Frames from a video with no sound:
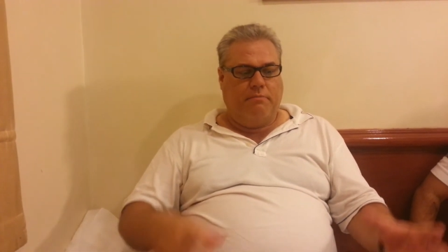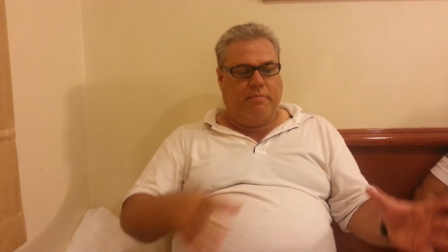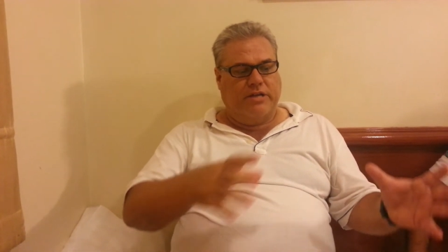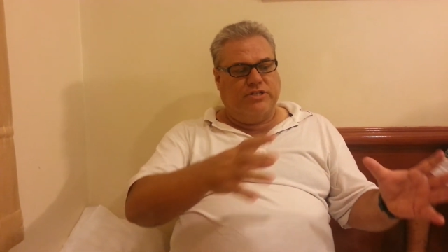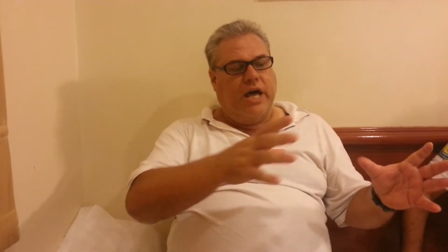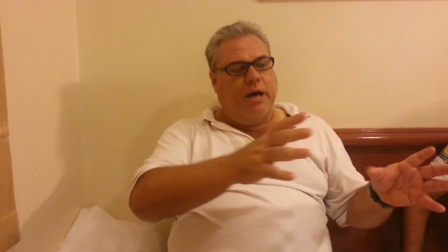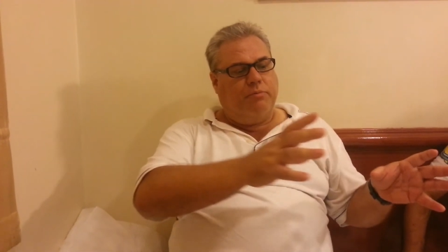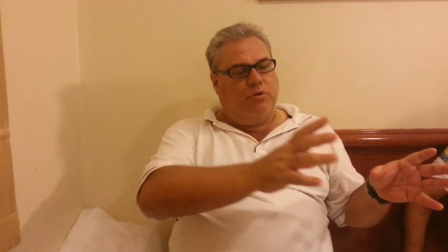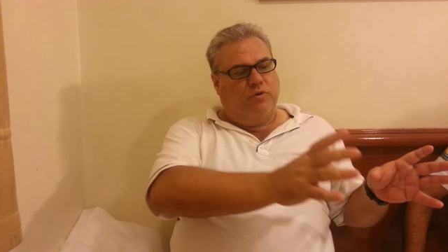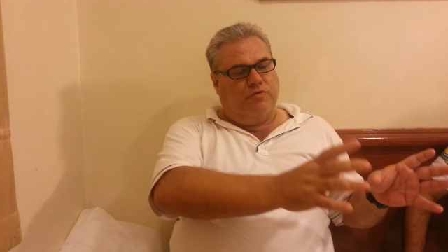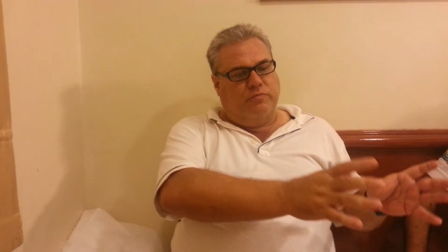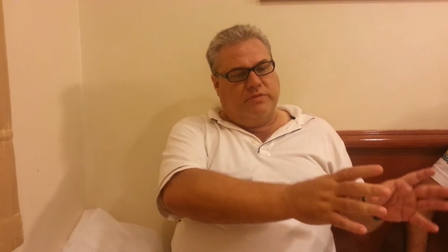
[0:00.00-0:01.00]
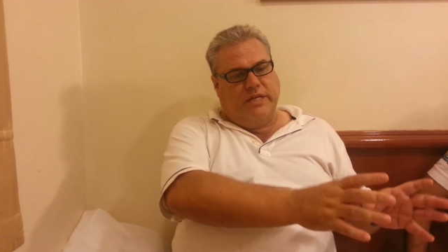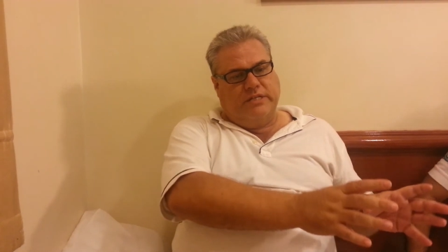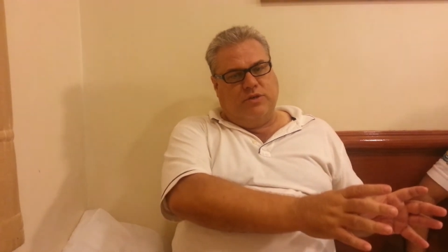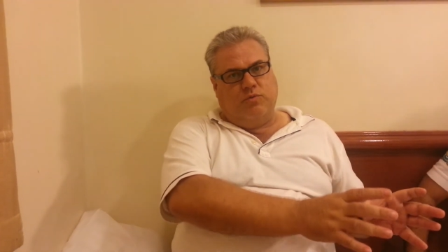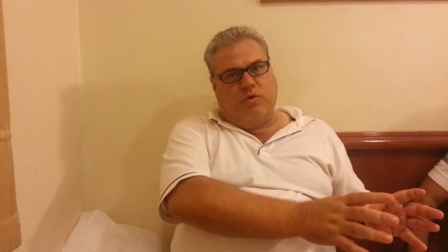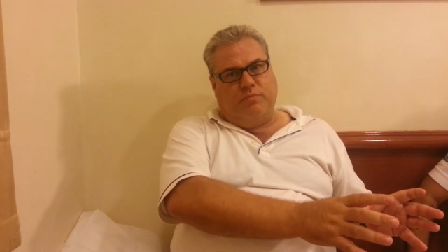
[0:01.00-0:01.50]
My job grew from
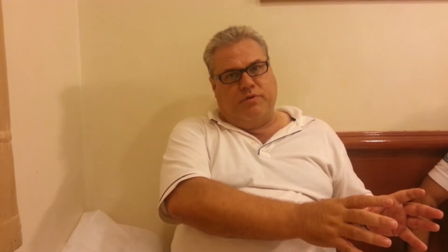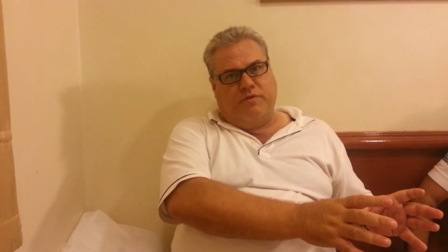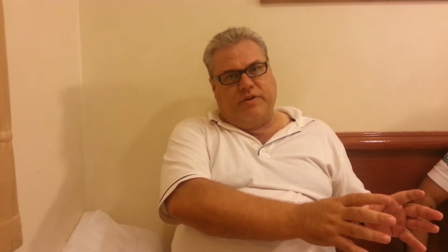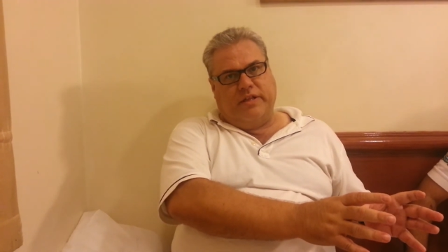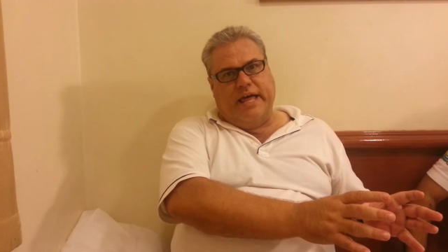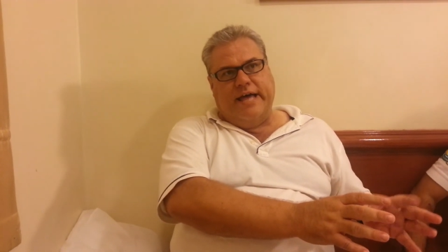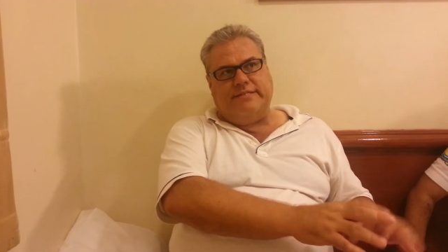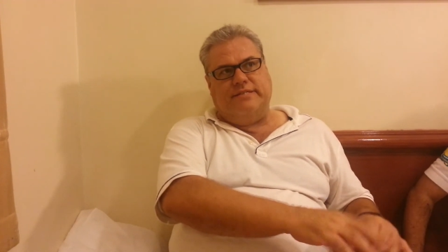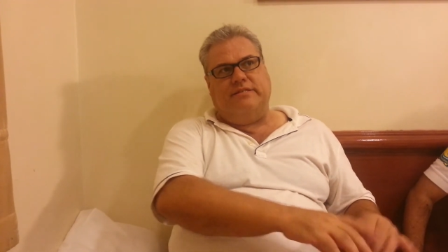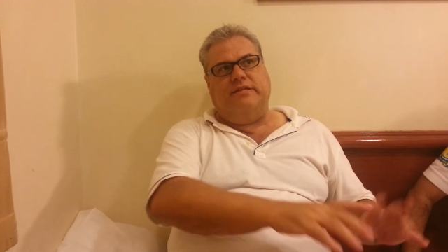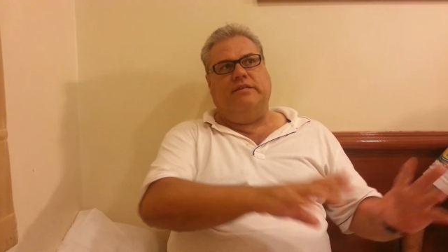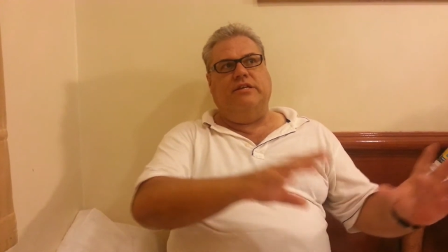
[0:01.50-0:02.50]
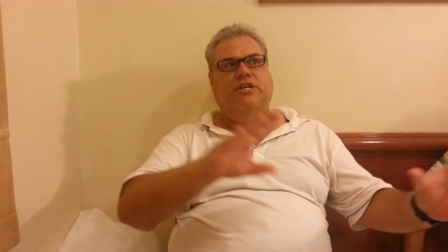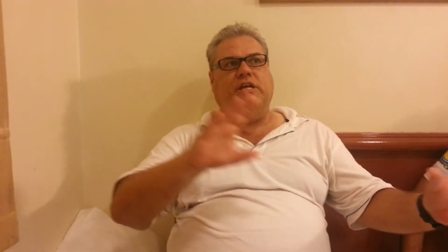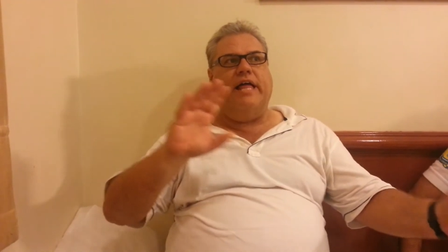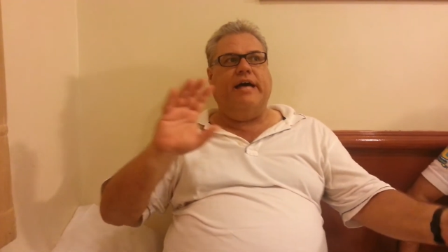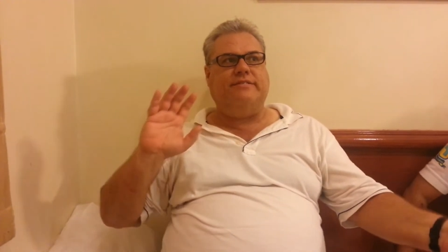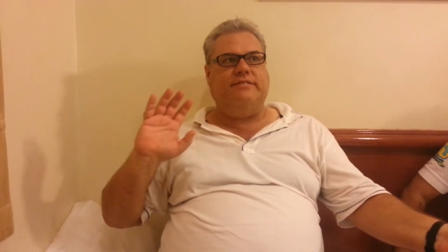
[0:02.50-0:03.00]
teaching WordPerfect classes to teaching
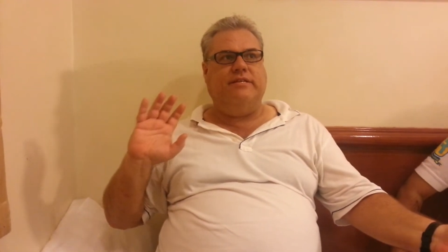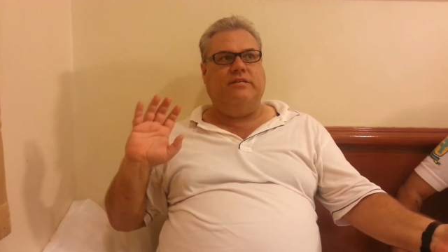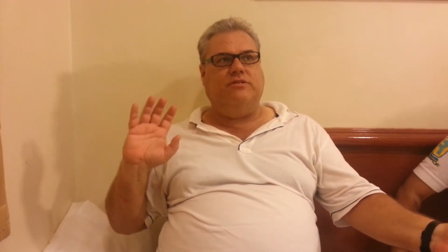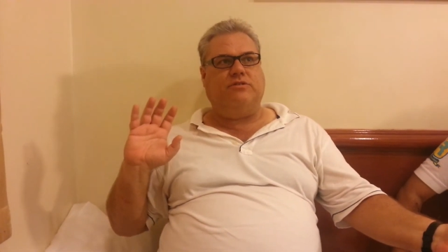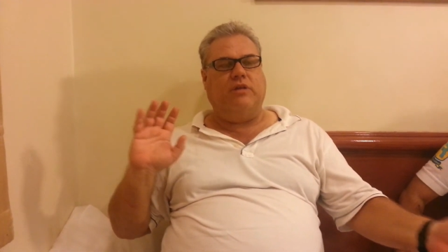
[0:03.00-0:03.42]
classes in,